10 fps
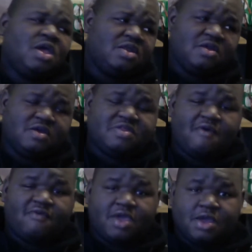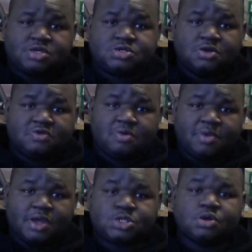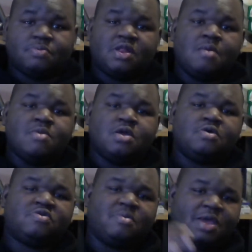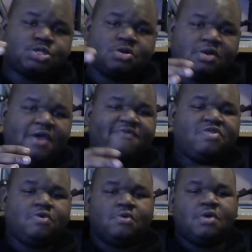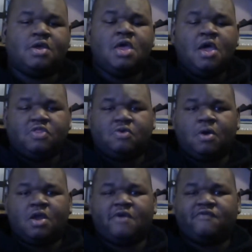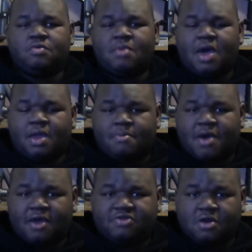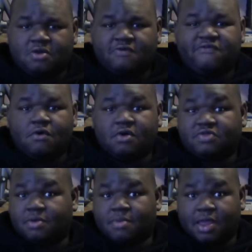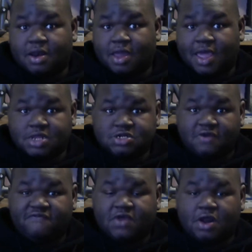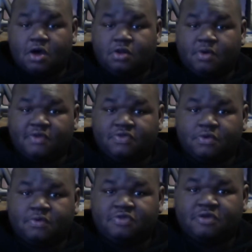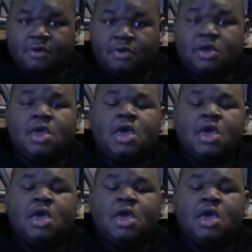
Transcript: it does have some extra millimeters, some extra length to it, to where if you buy certain forks, it might not actually fit all the way through. So